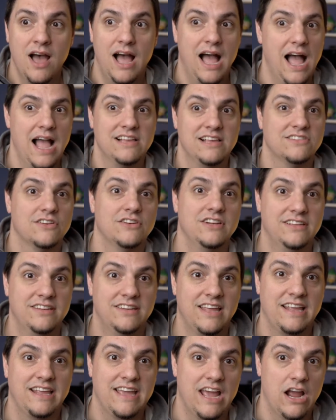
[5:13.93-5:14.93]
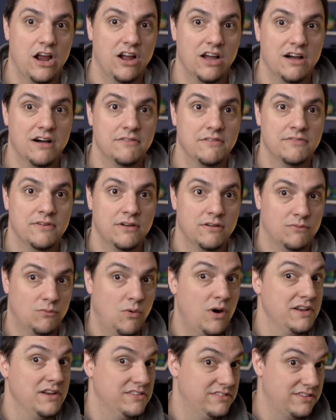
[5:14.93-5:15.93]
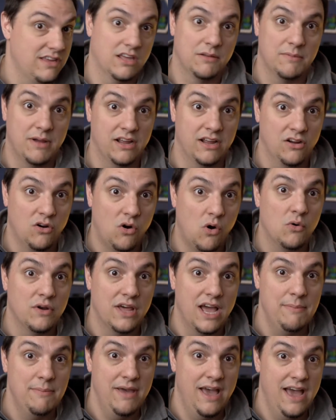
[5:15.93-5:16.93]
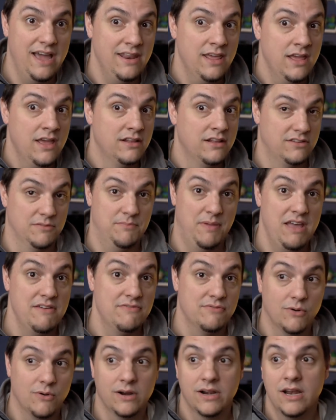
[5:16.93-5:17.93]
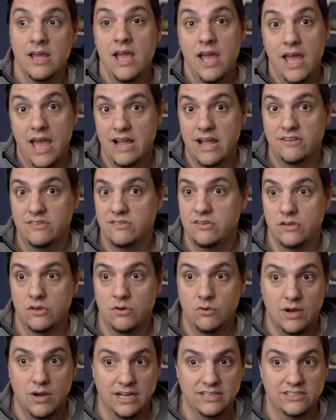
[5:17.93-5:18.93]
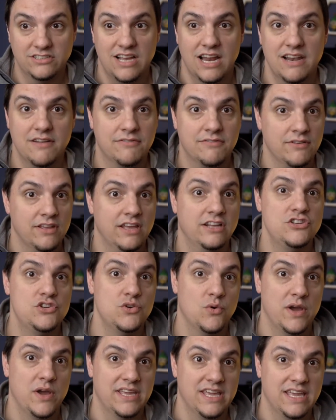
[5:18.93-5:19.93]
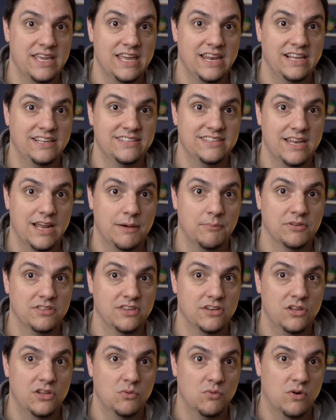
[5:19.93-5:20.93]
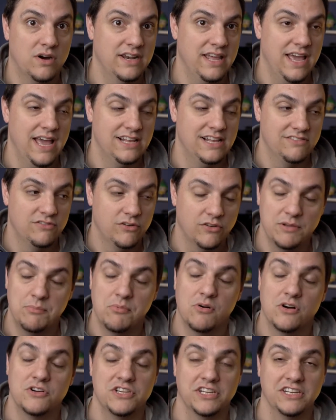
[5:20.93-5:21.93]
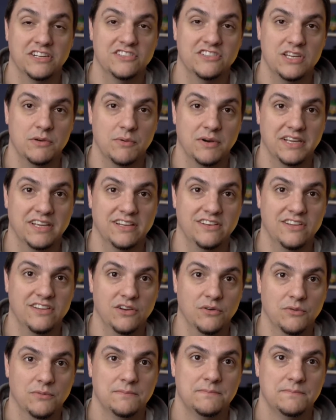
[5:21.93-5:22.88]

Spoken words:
I still need to take care of, one, selling my old iPad to pay for it, and two, just kind of enjoying and getting set up with the new one and really pushing to see what it can do.